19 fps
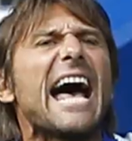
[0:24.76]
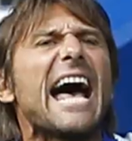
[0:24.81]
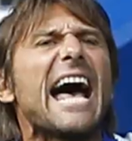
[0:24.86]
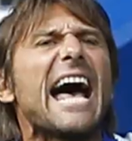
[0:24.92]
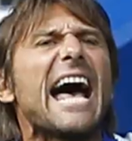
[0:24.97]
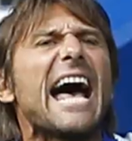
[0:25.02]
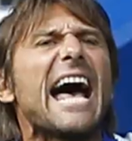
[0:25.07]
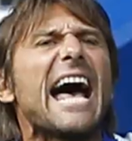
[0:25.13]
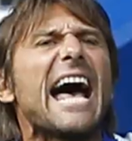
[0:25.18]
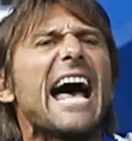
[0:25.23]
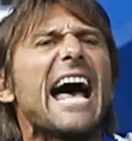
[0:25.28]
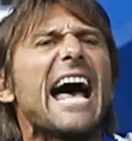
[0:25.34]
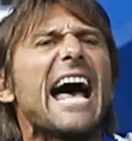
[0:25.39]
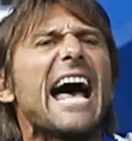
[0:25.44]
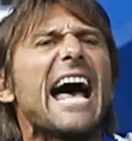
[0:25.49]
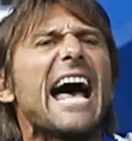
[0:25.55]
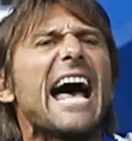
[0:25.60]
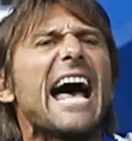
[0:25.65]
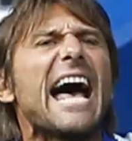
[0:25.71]

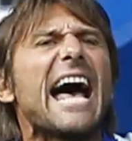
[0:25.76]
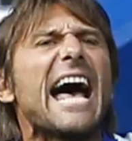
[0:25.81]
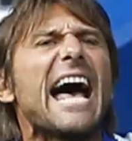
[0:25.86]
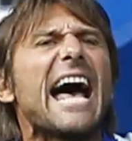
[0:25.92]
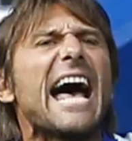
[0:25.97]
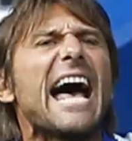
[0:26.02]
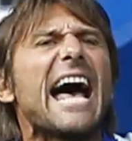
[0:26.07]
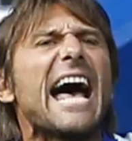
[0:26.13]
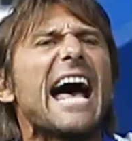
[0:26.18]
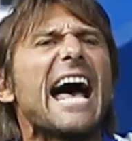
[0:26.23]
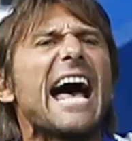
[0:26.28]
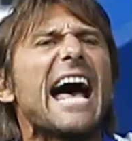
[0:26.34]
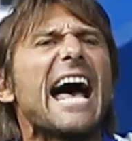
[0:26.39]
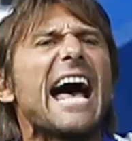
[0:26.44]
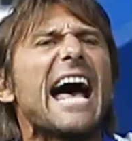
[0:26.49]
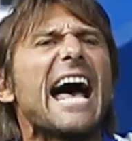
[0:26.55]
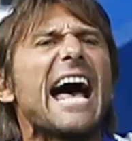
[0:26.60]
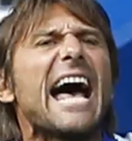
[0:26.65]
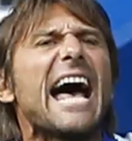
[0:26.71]

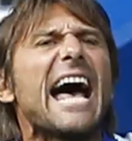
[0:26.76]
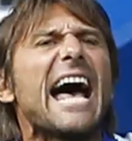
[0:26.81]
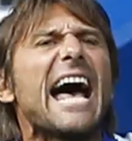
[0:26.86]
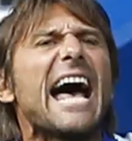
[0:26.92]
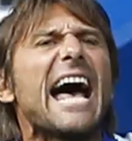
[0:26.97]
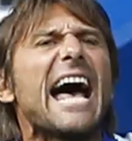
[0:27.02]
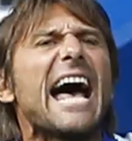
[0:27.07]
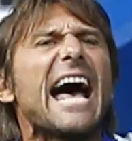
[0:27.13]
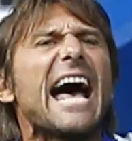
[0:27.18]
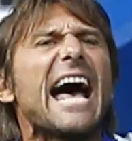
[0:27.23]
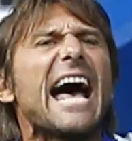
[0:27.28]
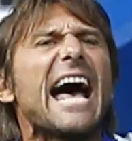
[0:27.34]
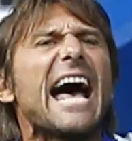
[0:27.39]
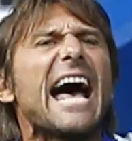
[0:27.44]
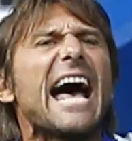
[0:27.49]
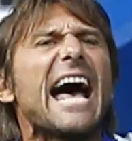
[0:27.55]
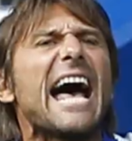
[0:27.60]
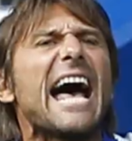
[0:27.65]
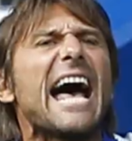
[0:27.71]

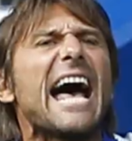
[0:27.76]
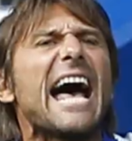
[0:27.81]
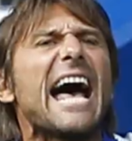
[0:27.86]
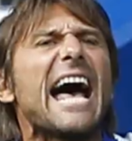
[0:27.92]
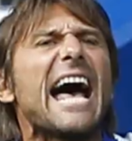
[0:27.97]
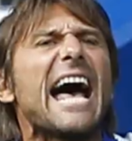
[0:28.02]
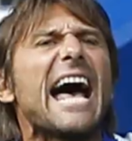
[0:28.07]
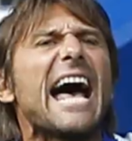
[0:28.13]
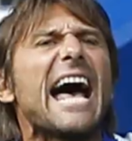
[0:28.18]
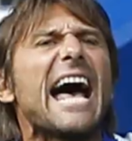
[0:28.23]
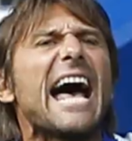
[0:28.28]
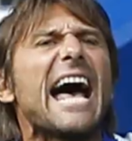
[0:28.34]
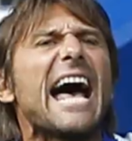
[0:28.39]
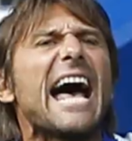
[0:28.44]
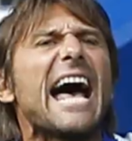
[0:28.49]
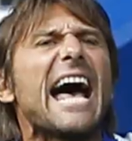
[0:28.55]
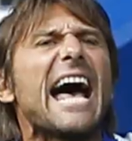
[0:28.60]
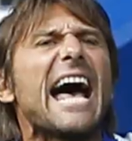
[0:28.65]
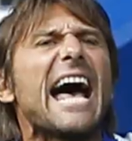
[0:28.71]

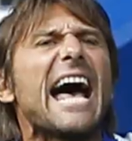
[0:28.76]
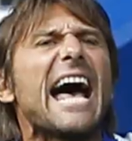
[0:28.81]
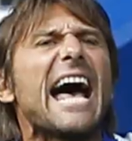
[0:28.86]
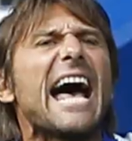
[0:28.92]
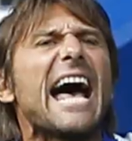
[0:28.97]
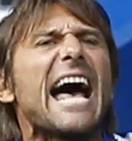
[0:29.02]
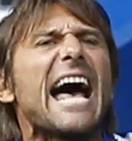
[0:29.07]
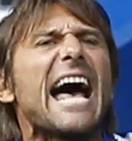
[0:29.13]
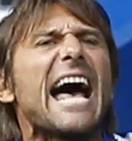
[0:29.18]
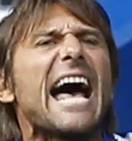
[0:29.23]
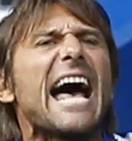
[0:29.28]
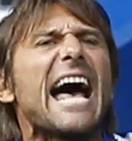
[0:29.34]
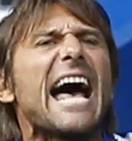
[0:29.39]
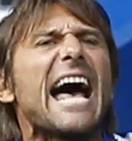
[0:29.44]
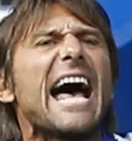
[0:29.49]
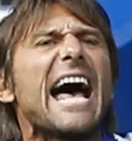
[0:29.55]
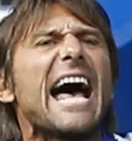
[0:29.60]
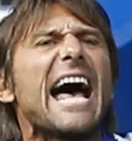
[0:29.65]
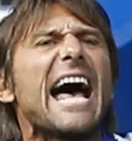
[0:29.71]

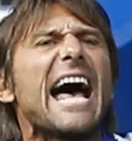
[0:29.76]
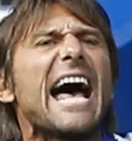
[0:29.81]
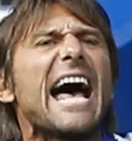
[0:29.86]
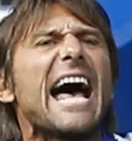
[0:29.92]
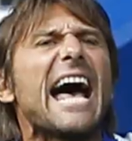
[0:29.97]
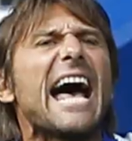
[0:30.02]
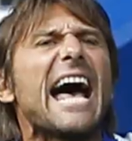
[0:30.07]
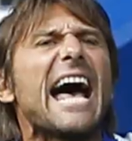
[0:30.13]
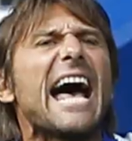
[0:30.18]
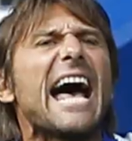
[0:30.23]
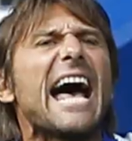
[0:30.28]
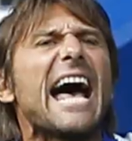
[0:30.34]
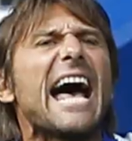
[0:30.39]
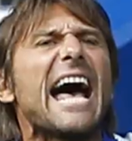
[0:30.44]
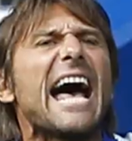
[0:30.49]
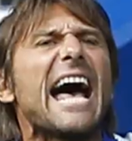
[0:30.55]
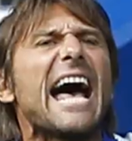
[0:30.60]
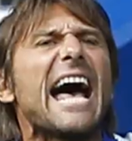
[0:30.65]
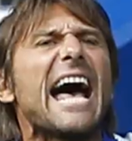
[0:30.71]

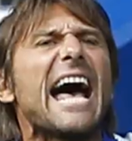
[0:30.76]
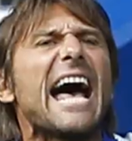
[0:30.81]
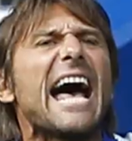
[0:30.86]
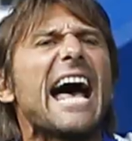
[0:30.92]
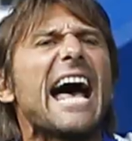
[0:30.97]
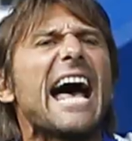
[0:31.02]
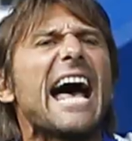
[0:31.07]
(no lip movement)